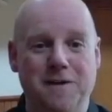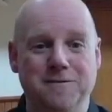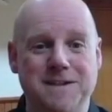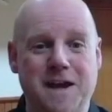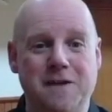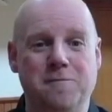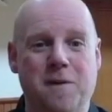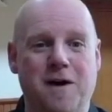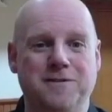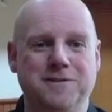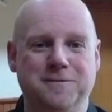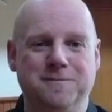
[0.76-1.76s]
Dave
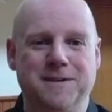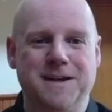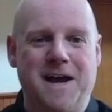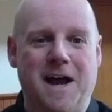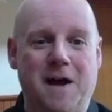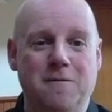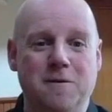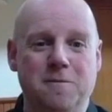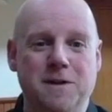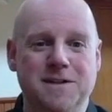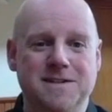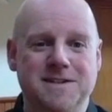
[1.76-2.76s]
Bartram, and I'm the
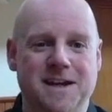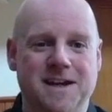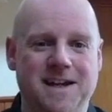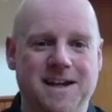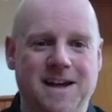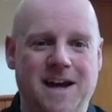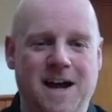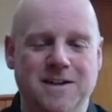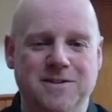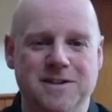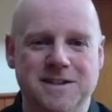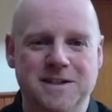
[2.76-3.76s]
minister here at
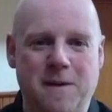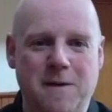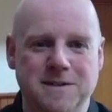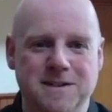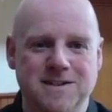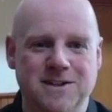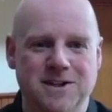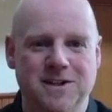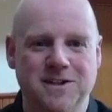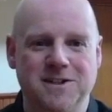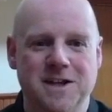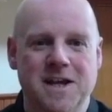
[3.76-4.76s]
Trinity Baptist
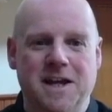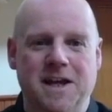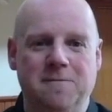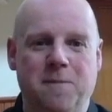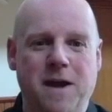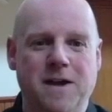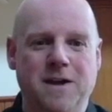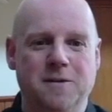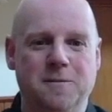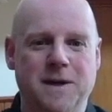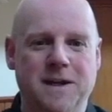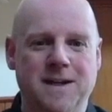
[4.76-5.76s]
Church in
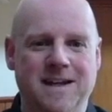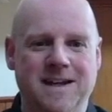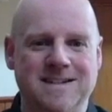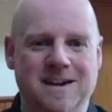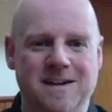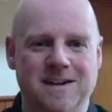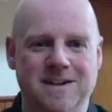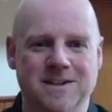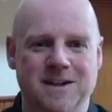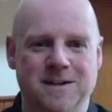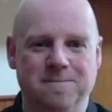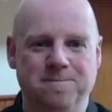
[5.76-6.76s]
Bacup in East
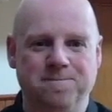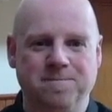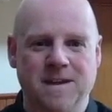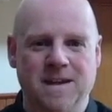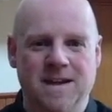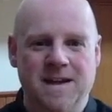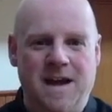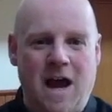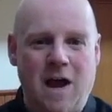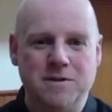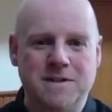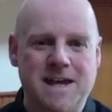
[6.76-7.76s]
Lancashire. I
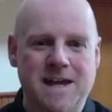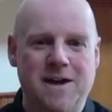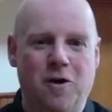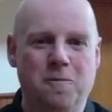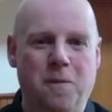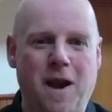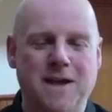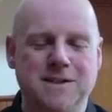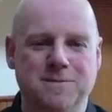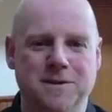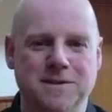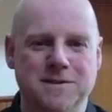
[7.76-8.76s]
was here on
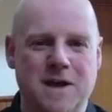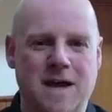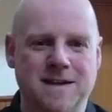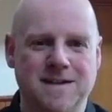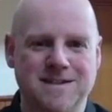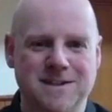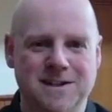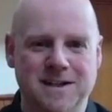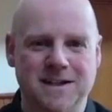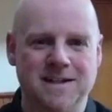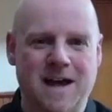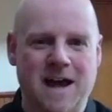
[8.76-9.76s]
placement as I
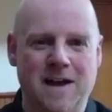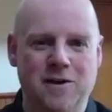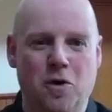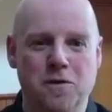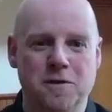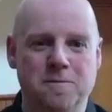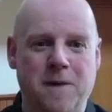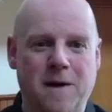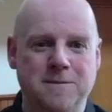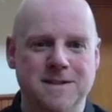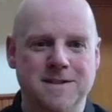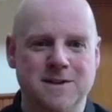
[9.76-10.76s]
studied at Northern
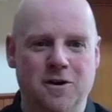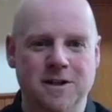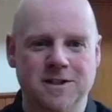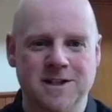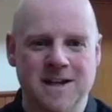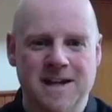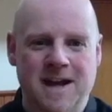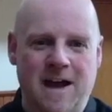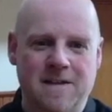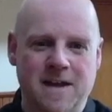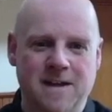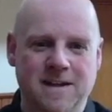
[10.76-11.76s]
Baptist College, and
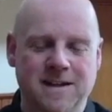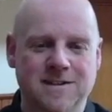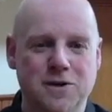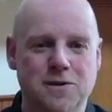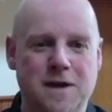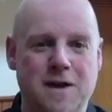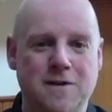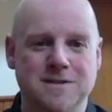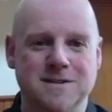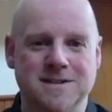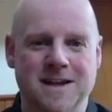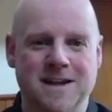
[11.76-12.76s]
then in
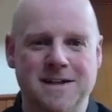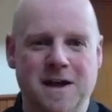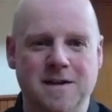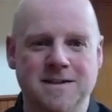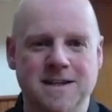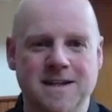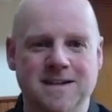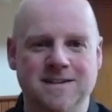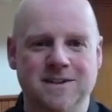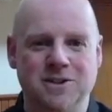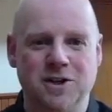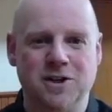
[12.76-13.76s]
2019, the
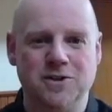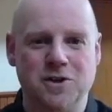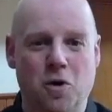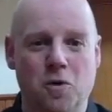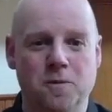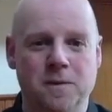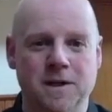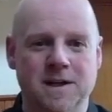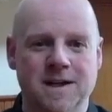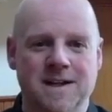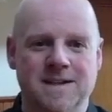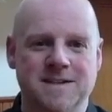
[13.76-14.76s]
church called me
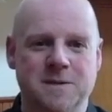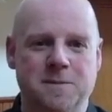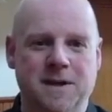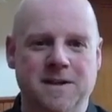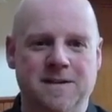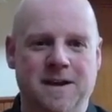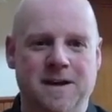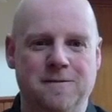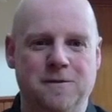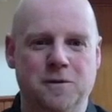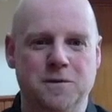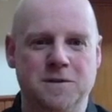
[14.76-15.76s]
to be their
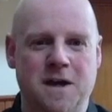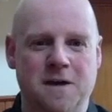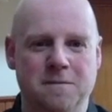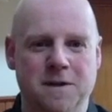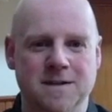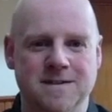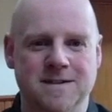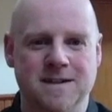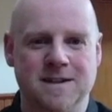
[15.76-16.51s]
full-time minister.